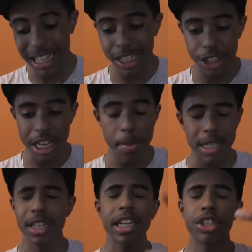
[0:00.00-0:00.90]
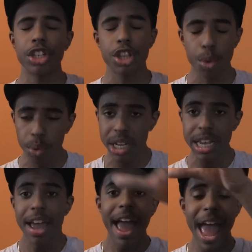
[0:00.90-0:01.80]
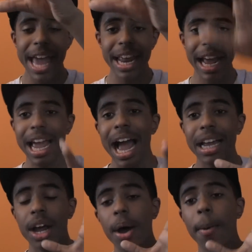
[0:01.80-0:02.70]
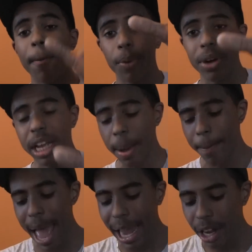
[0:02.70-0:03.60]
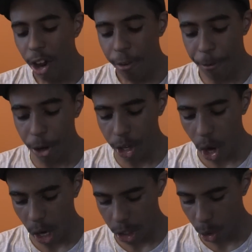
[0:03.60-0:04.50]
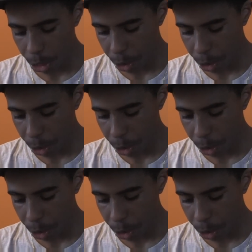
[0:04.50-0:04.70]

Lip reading: DBZ Legends 3, and I kind of bring it back for Naruto